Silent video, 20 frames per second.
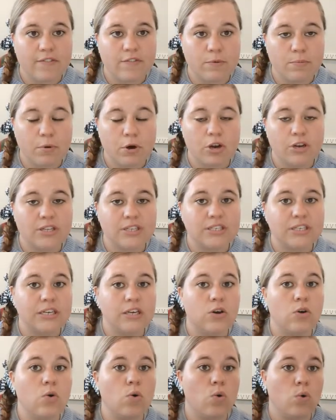
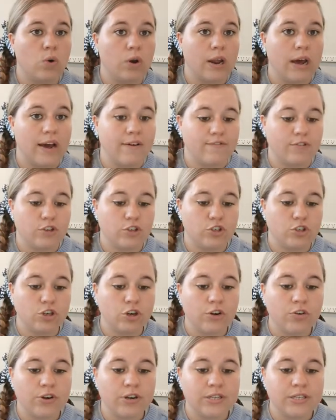policy or life
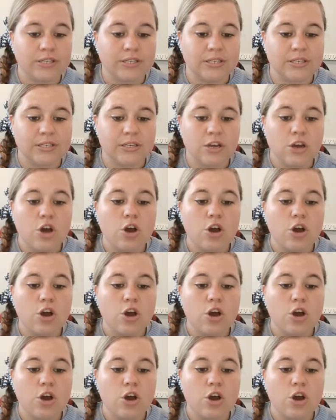insurance,